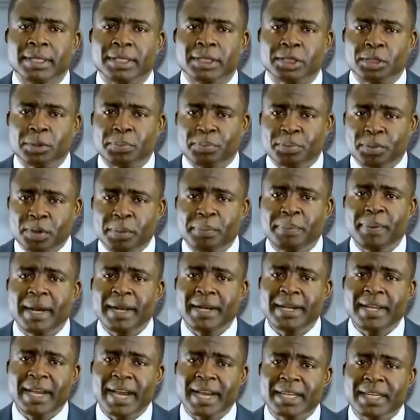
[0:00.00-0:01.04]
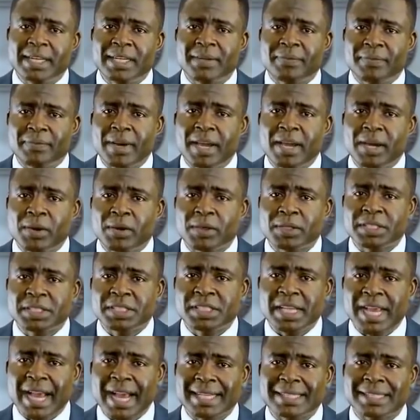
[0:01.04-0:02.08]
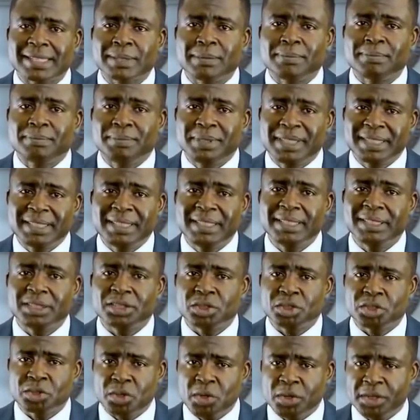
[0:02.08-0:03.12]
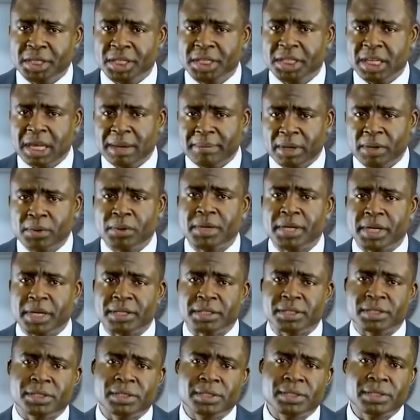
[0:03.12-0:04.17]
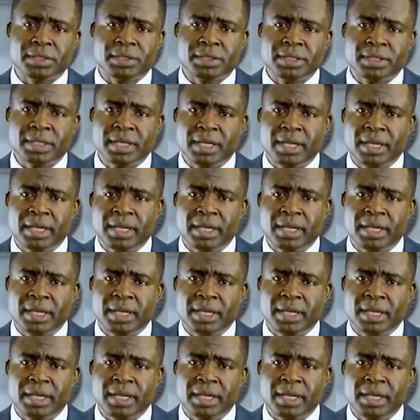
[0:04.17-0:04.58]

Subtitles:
to properly identify us as British Southern Cameroonians